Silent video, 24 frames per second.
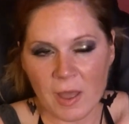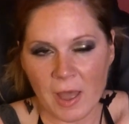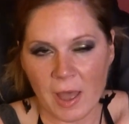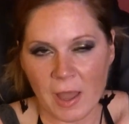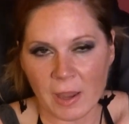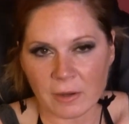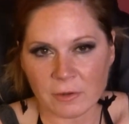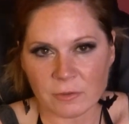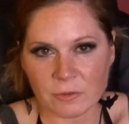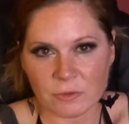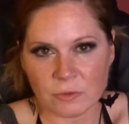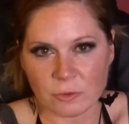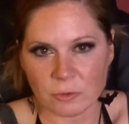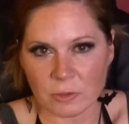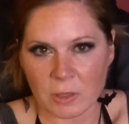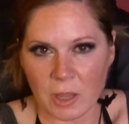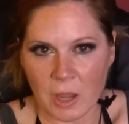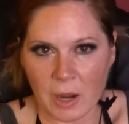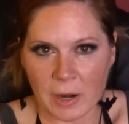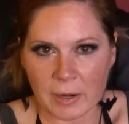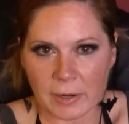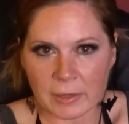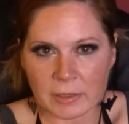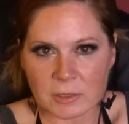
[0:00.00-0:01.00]
extra
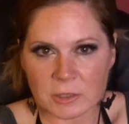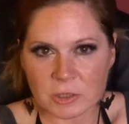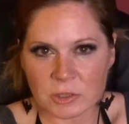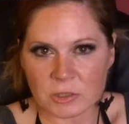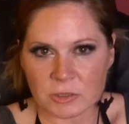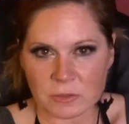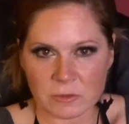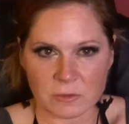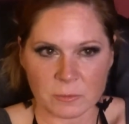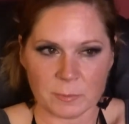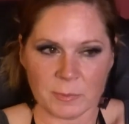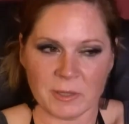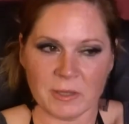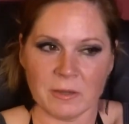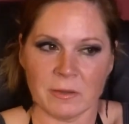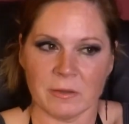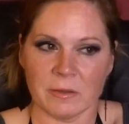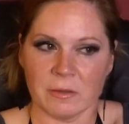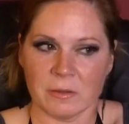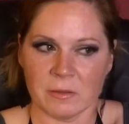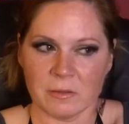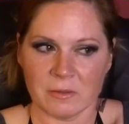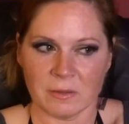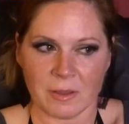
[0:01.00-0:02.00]
large just
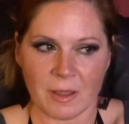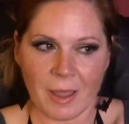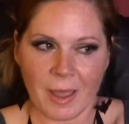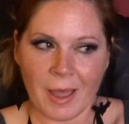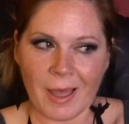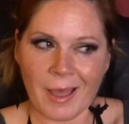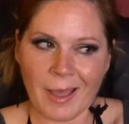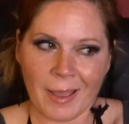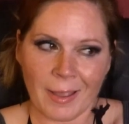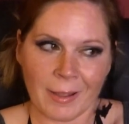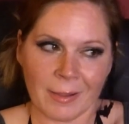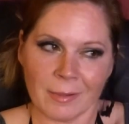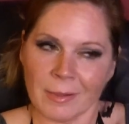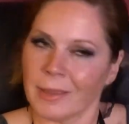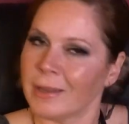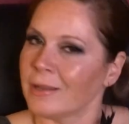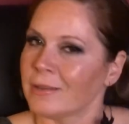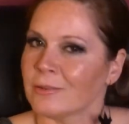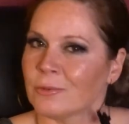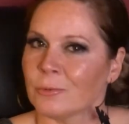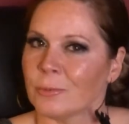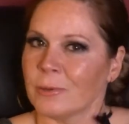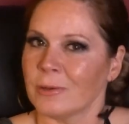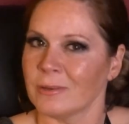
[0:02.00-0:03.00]
because I
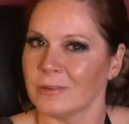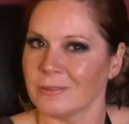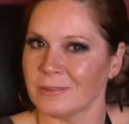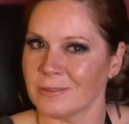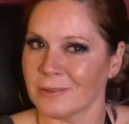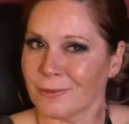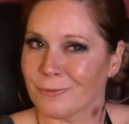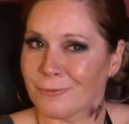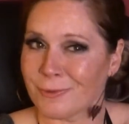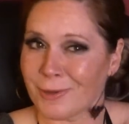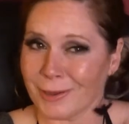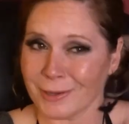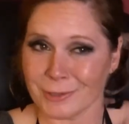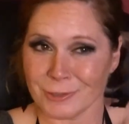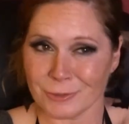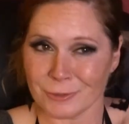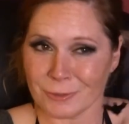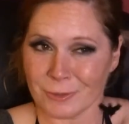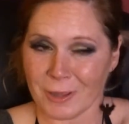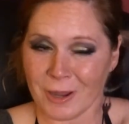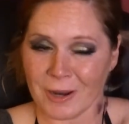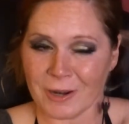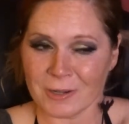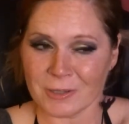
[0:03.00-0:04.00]
like to wear stuff
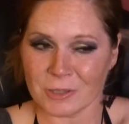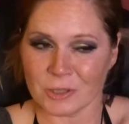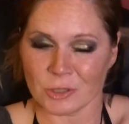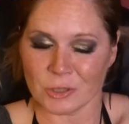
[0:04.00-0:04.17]
extra large.